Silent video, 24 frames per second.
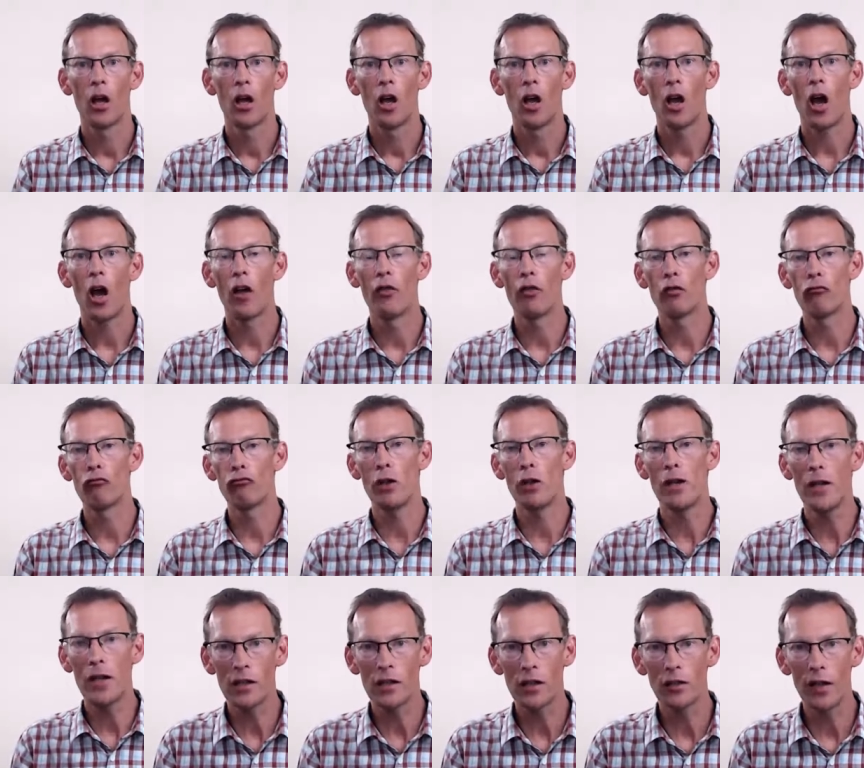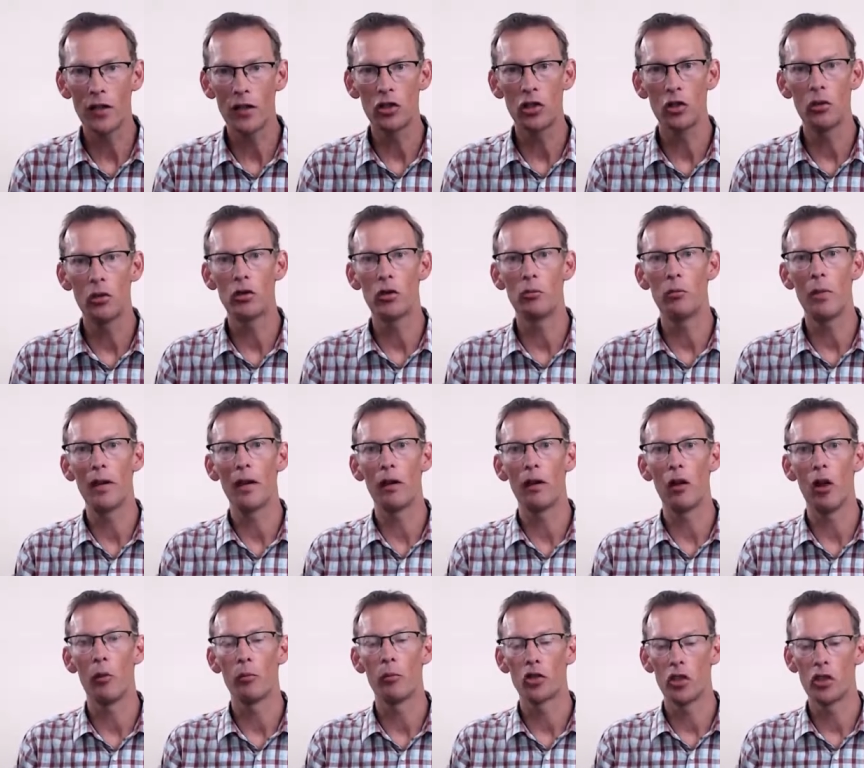And the reason they choose the middle
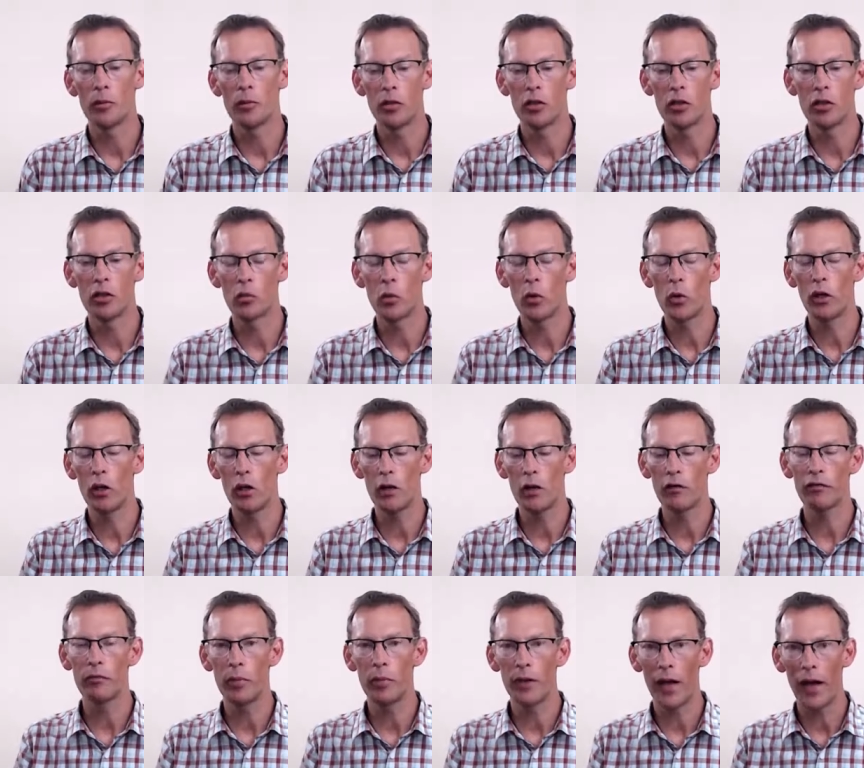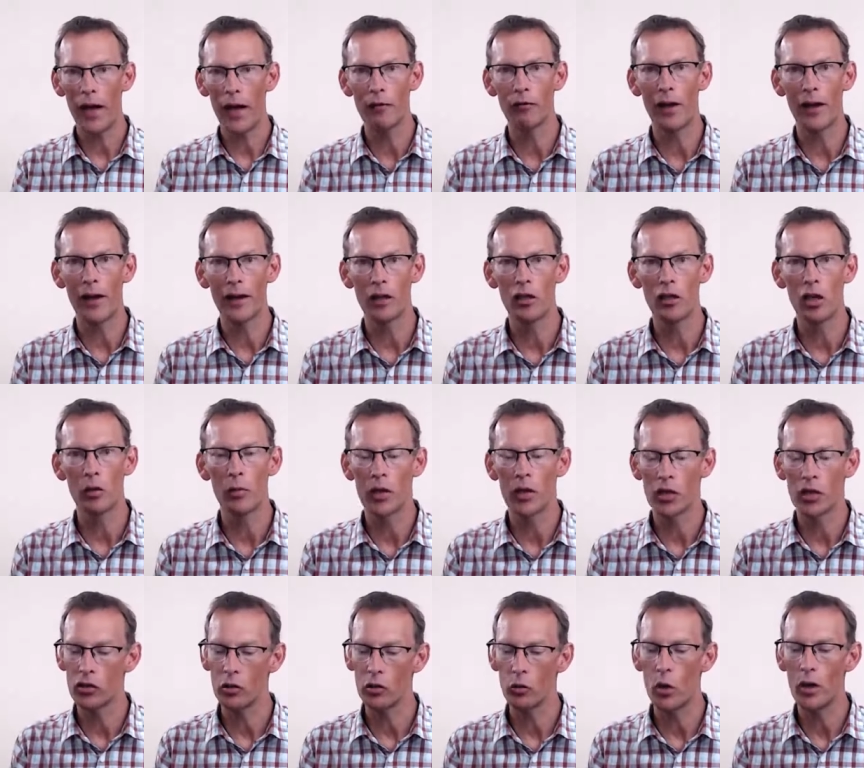option is because we learn from behavioral
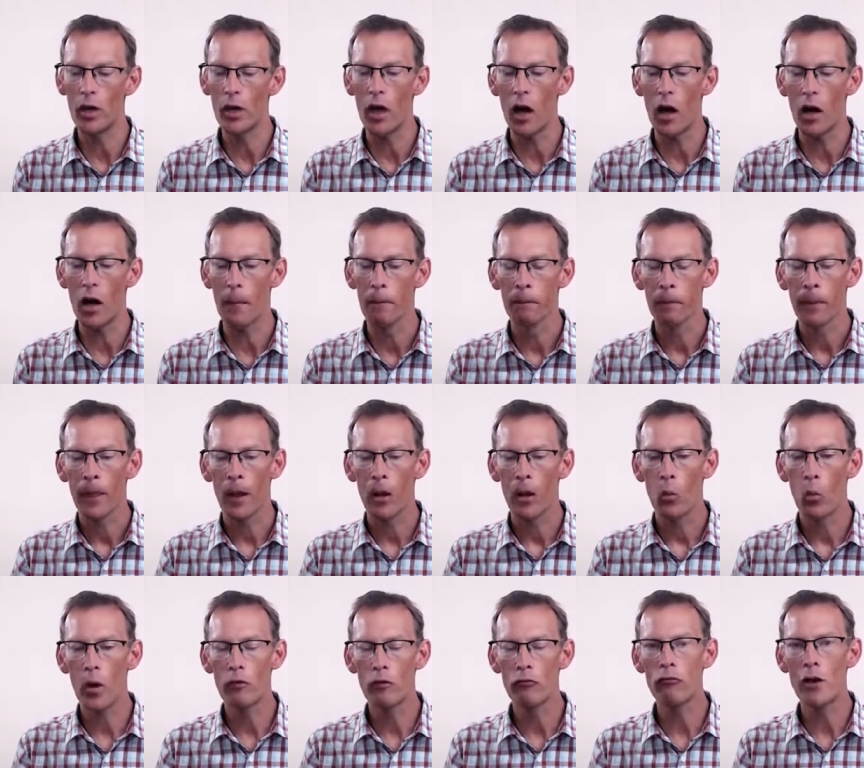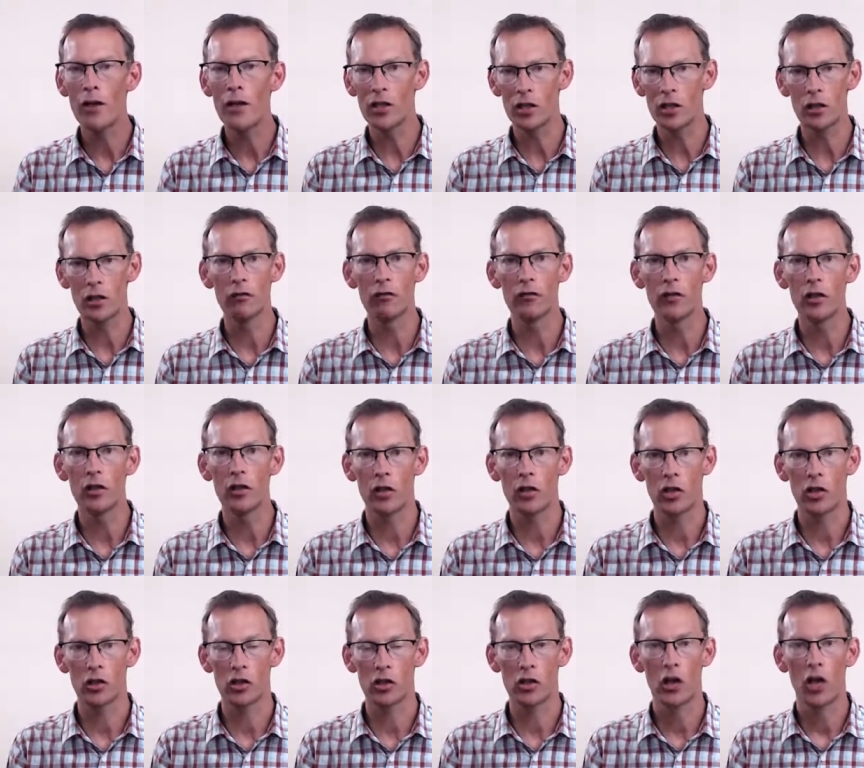economics that we are we're risk
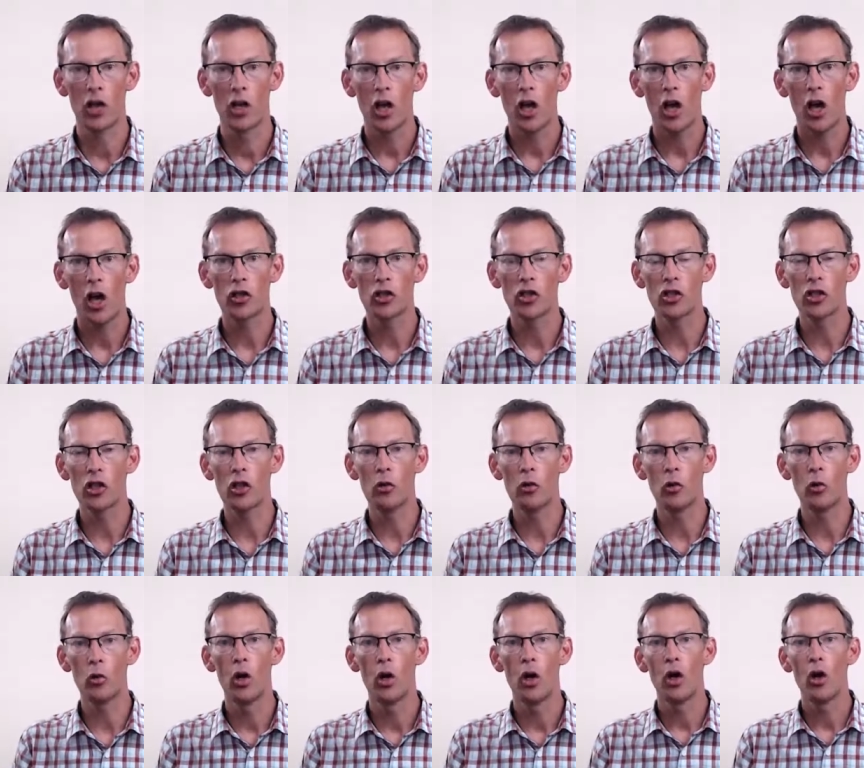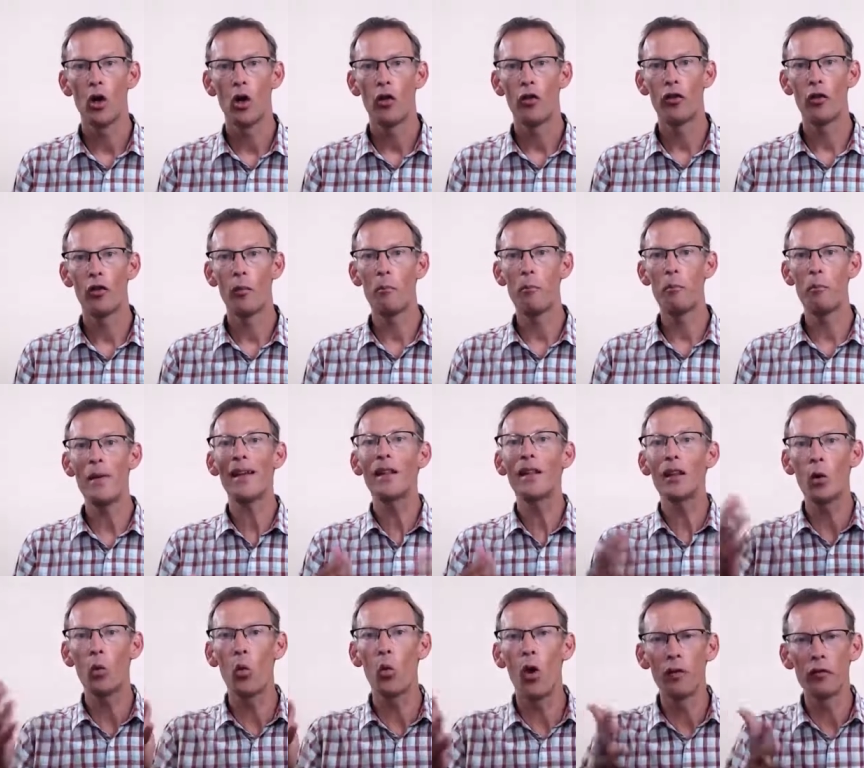averse. And so the
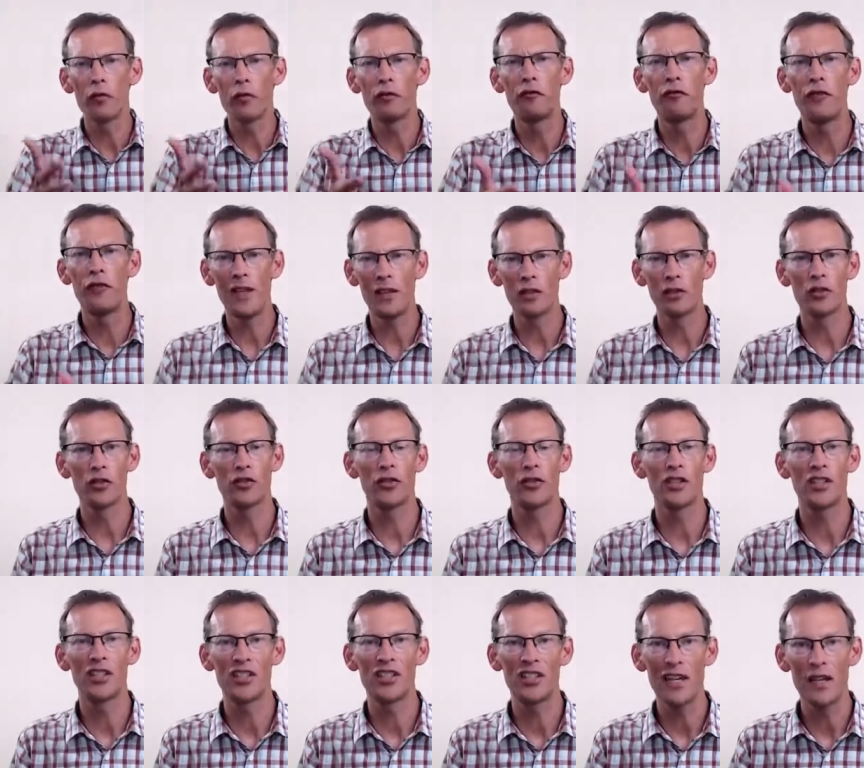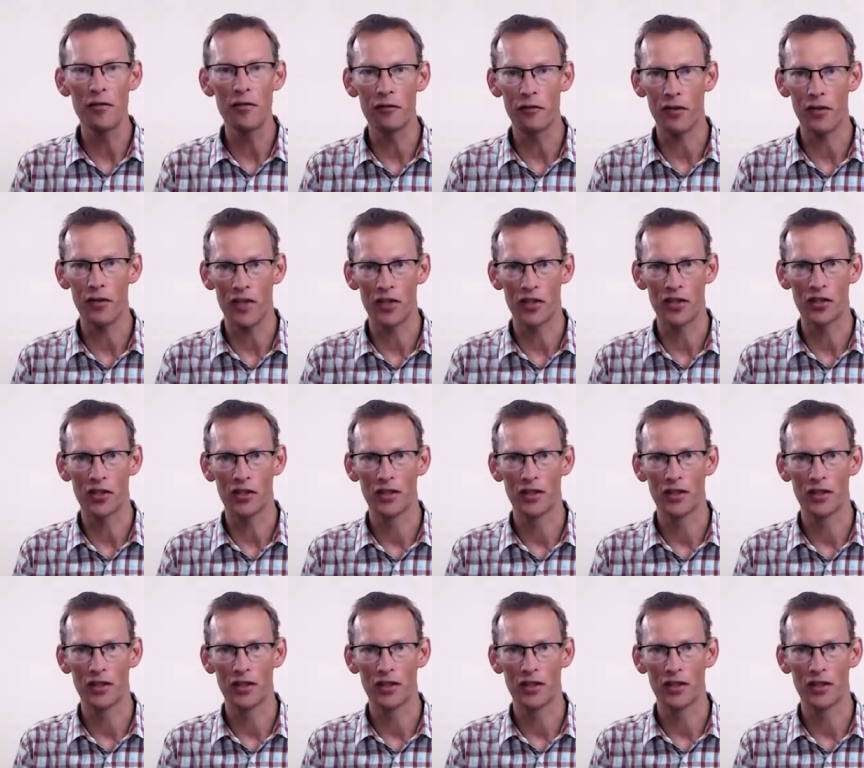middle one feels the safest.